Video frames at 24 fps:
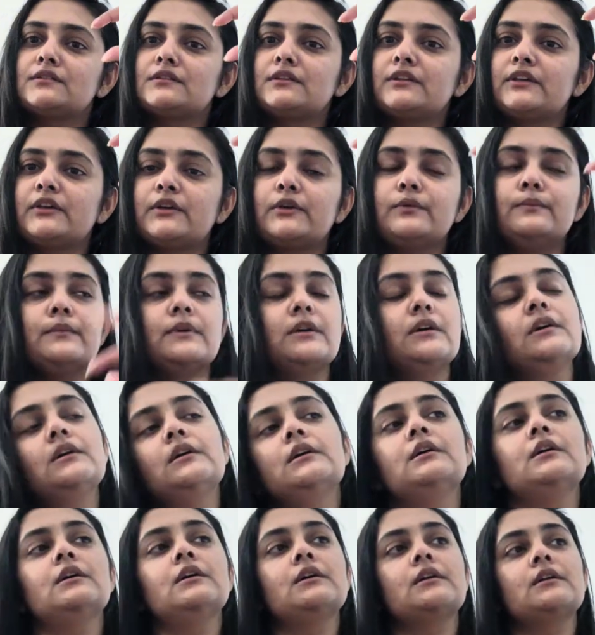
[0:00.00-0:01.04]
cube.
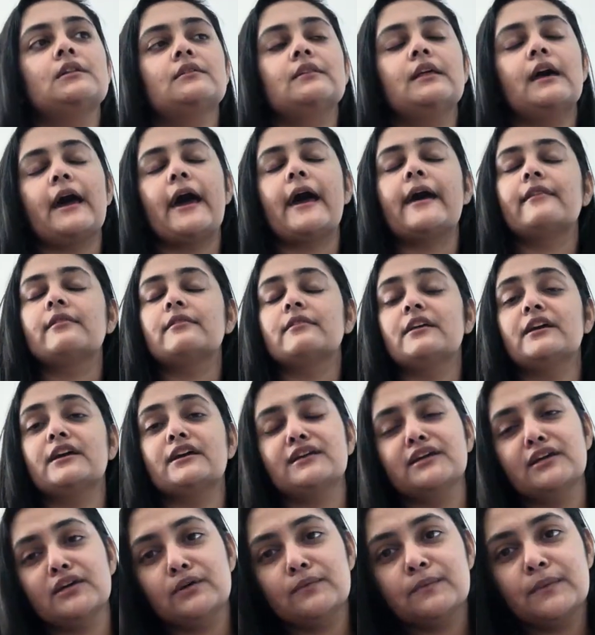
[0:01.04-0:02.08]
Then they
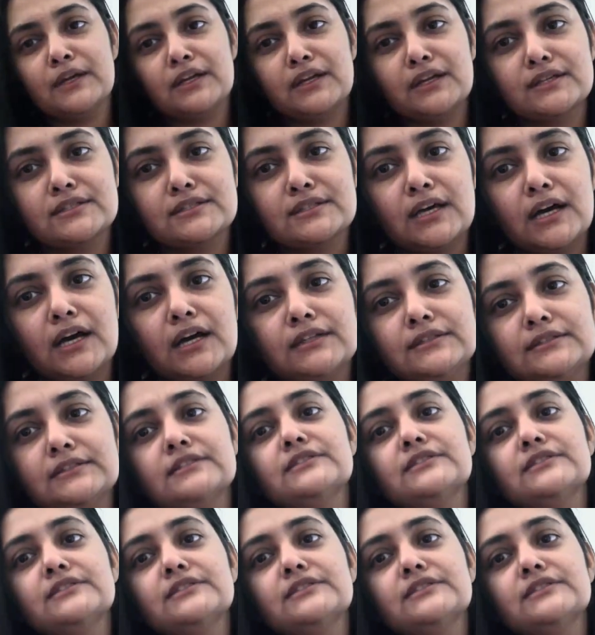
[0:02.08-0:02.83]
give me result.